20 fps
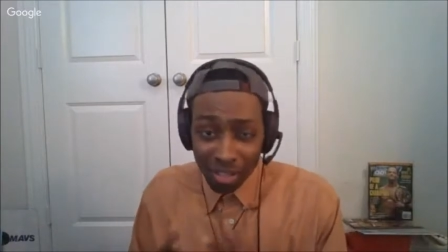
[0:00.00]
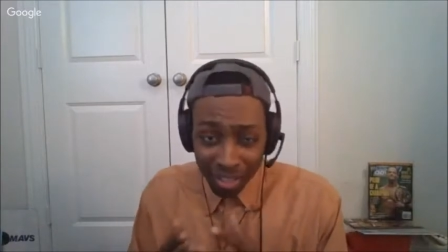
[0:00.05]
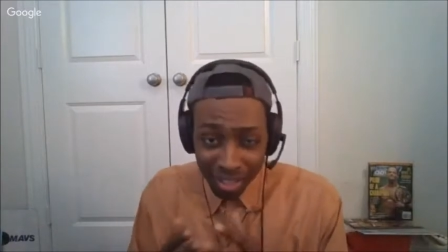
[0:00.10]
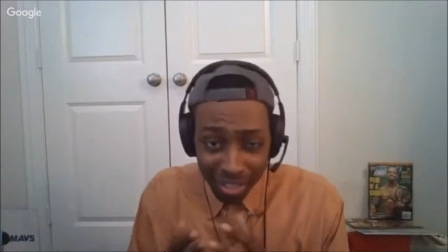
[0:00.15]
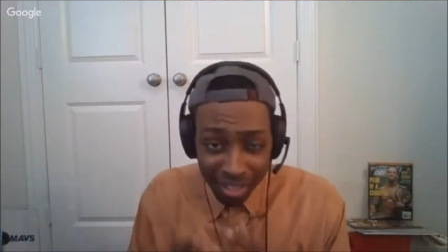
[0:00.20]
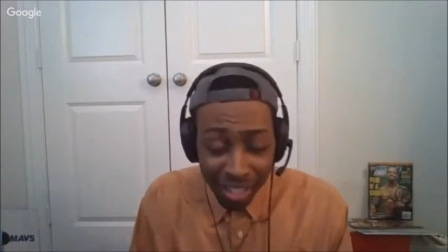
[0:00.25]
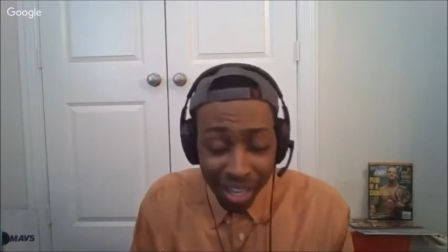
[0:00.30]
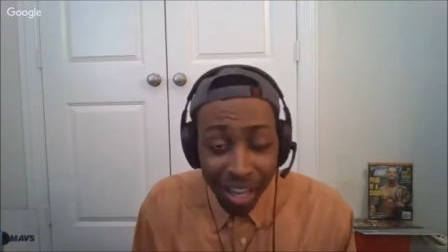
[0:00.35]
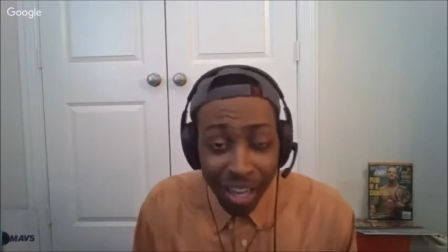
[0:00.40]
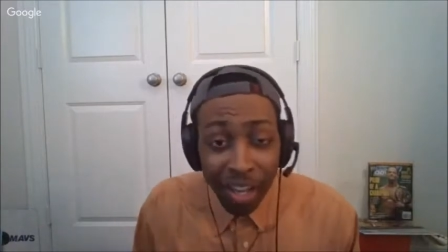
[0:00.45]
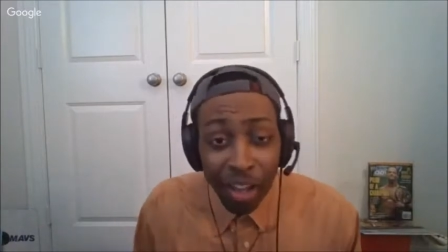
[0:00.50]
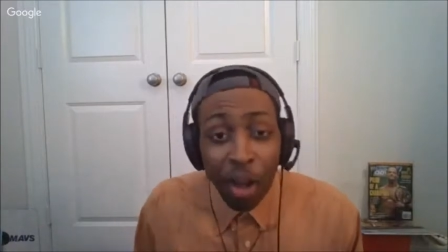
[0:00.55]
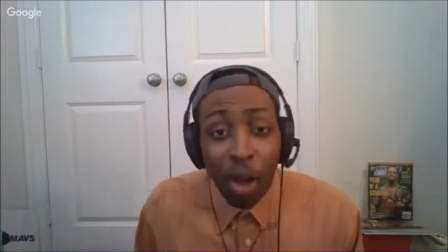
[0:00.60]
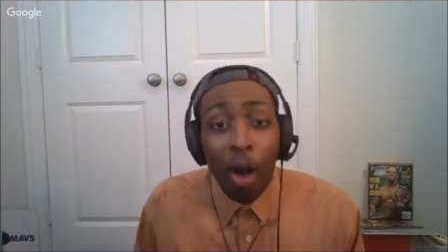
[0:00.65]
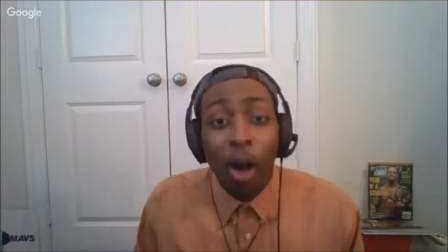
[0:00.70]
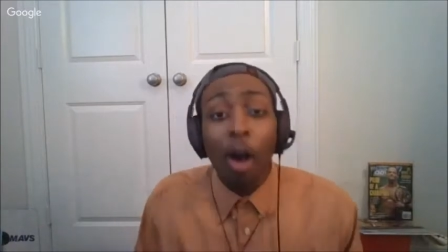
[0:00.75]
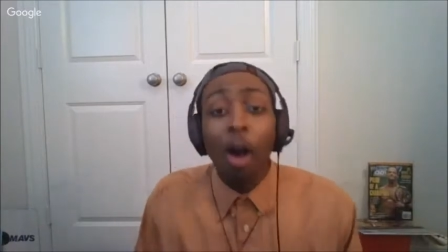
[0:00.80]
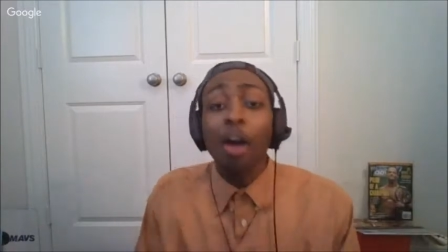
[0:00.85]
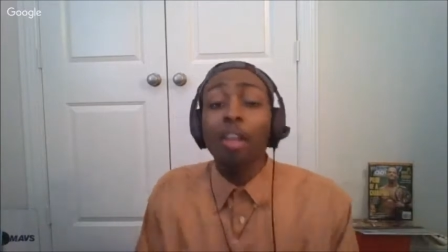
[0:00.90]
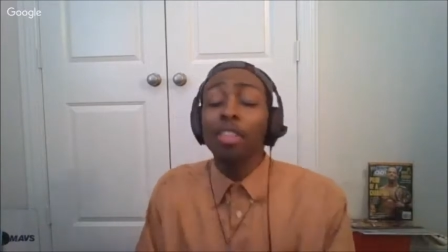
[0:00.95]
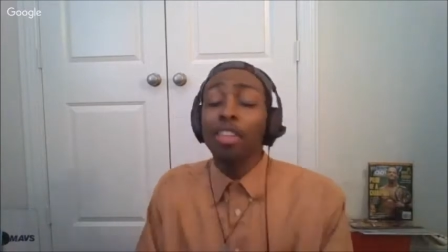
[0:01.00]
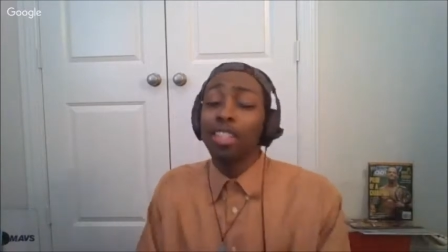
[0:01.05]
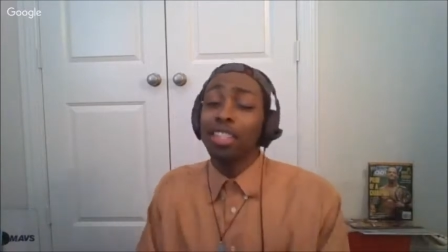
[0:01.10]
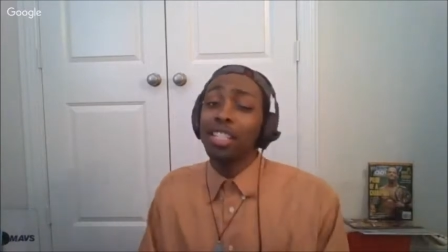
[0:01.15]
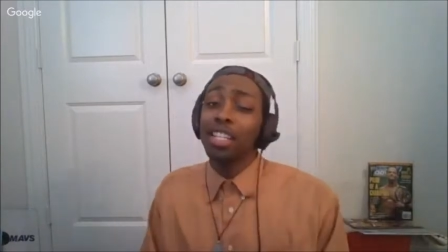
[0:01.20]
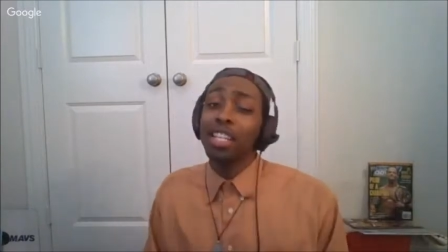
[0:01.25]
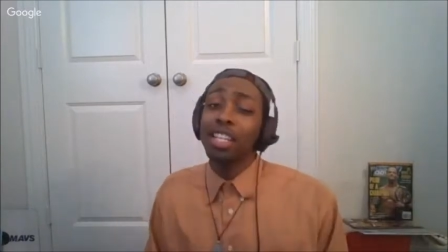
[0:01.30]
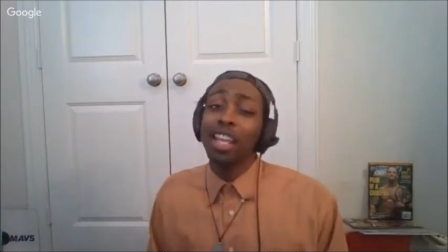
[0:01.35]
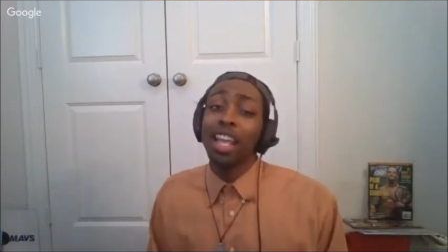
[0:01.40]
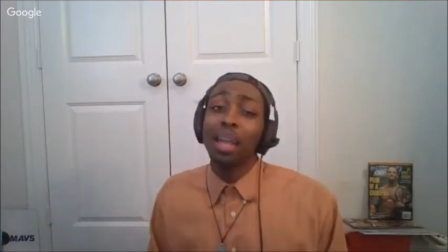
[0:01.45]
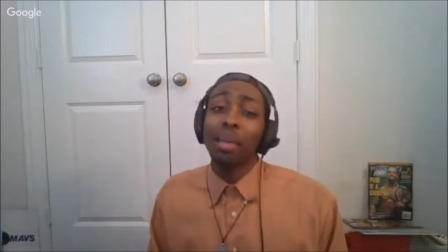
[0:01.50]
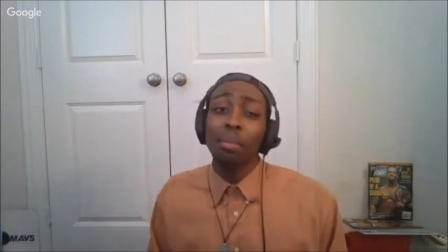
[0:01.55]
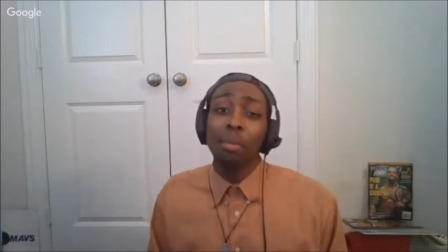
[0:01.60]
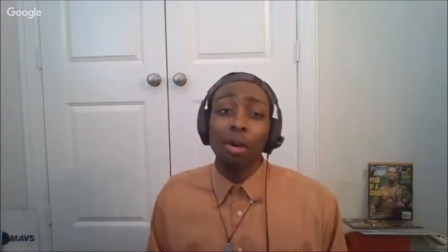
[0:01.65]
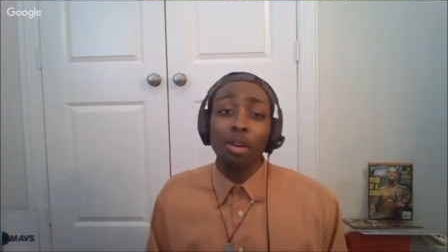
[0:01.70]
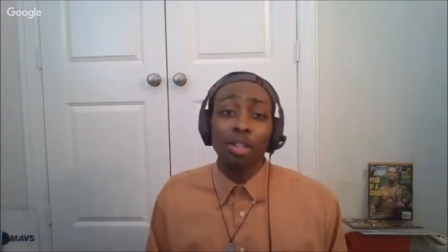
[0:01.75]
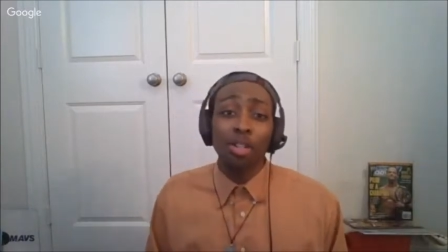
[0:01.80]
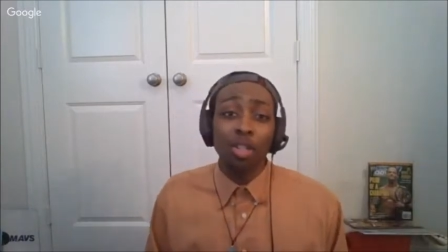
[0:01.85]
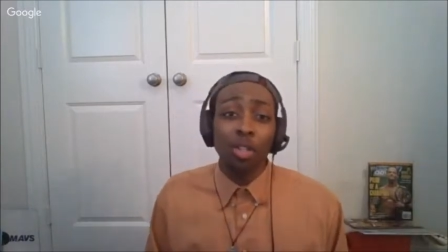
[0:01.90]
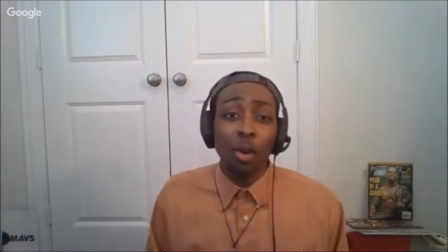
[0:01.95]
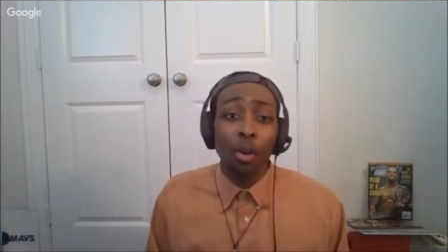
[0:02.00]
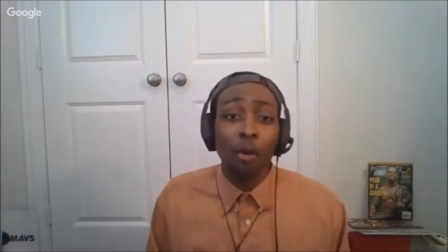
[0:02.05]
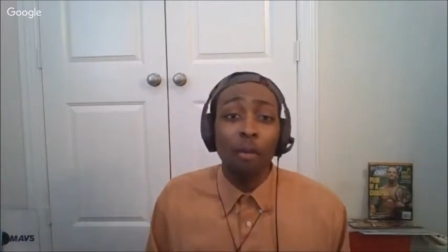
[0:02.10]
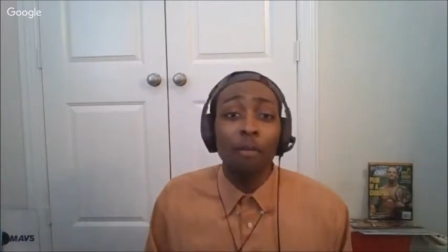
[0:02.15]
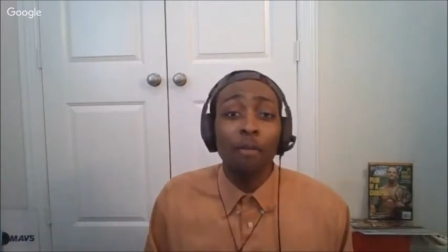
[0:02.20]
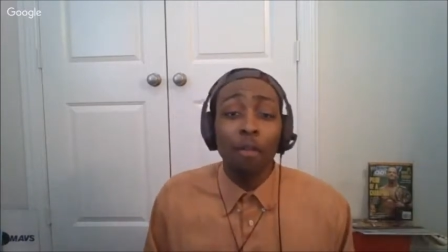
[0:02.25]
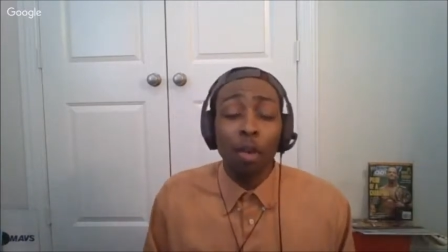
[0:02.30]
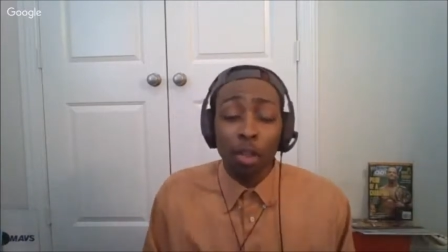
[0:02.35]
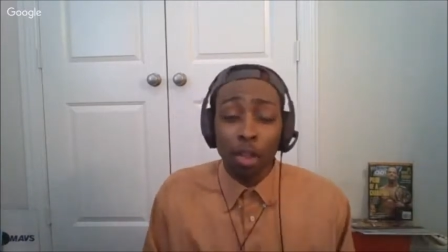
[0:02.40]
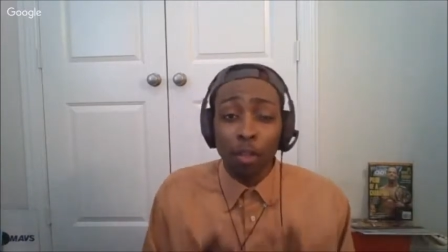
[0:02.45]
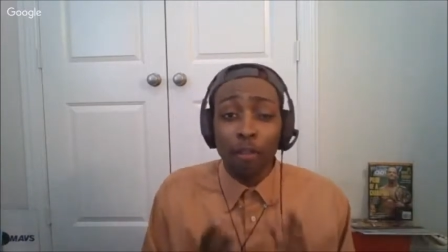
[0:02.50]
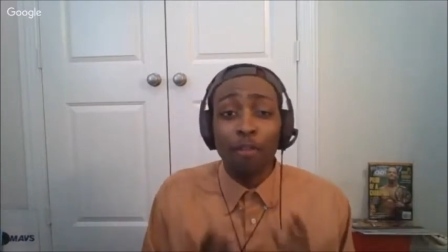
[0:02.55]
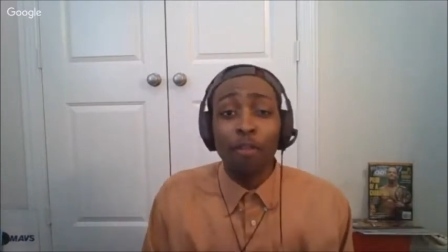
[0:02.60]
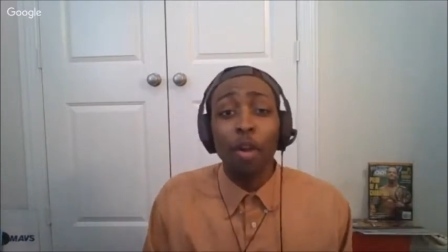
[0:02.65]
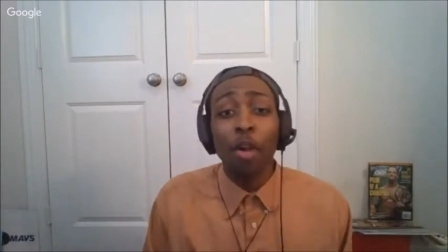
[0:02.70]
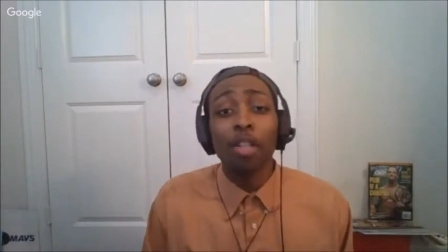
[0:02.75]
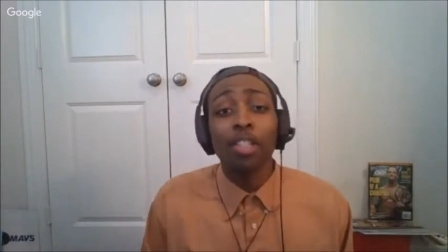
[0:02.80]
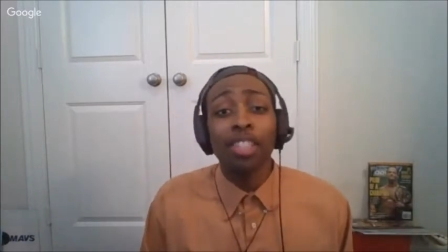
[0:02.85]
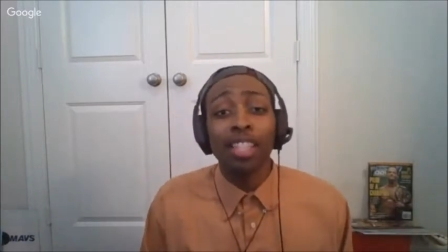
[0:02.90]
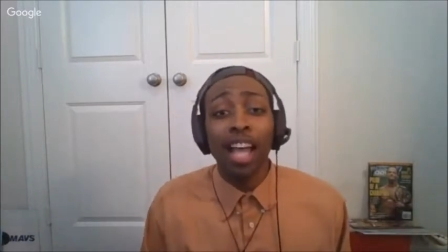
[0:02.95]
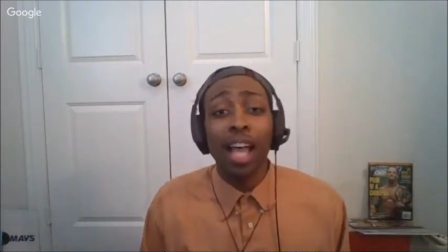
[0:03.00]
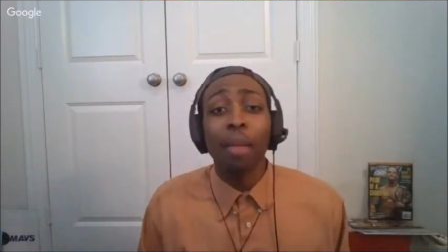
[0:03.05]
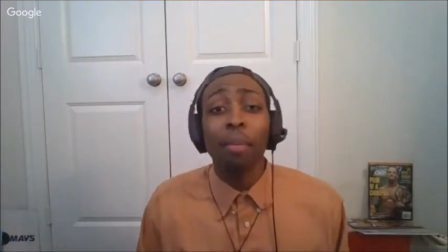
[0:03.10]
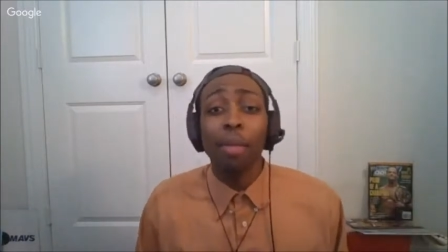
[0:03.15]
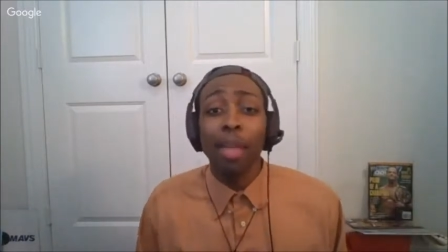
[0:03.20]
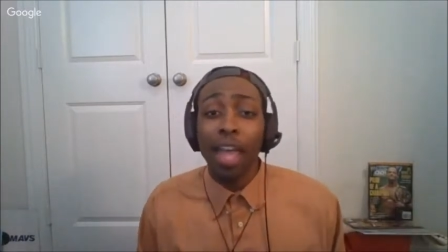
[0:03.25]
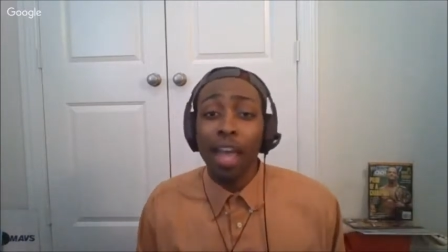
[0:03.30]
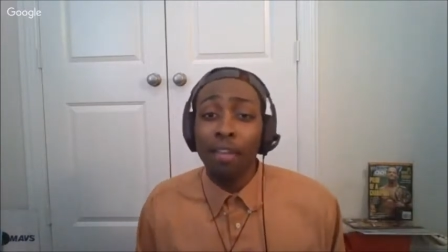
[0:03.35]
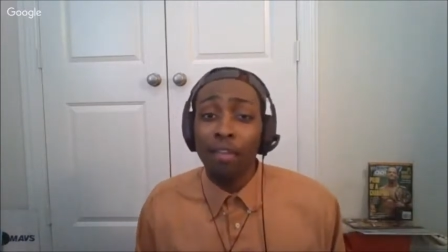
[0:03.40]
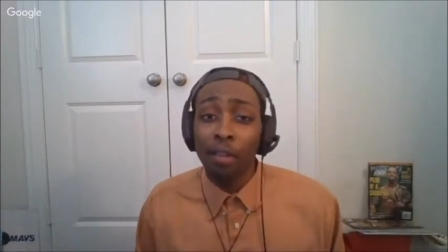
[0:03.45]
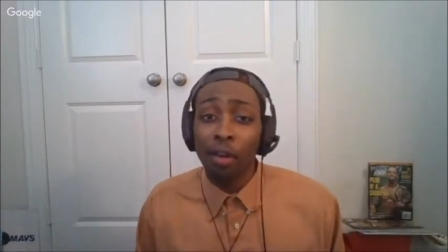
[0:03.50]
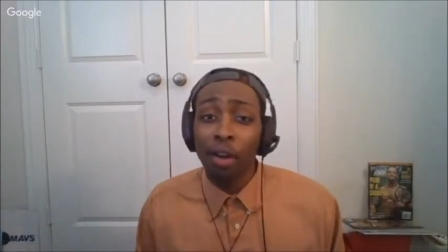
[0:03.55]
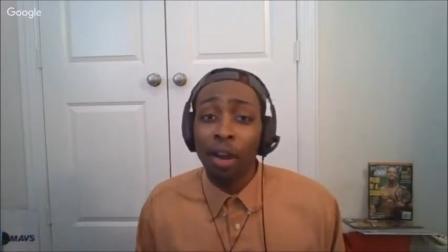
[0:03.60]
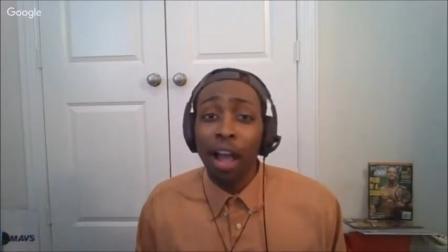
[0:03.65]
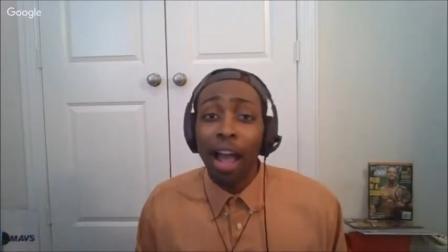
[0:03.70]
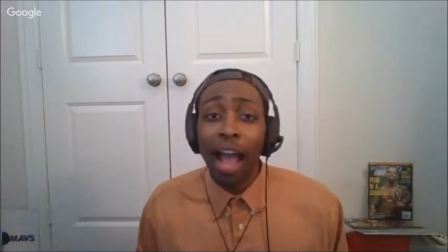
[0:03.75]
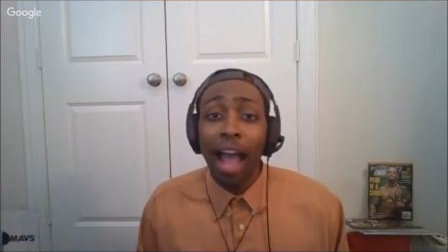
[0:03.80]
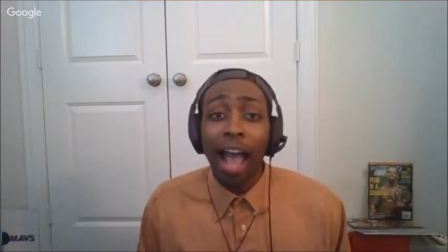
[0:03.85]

Today on the T K Moss Show, for the first time ever,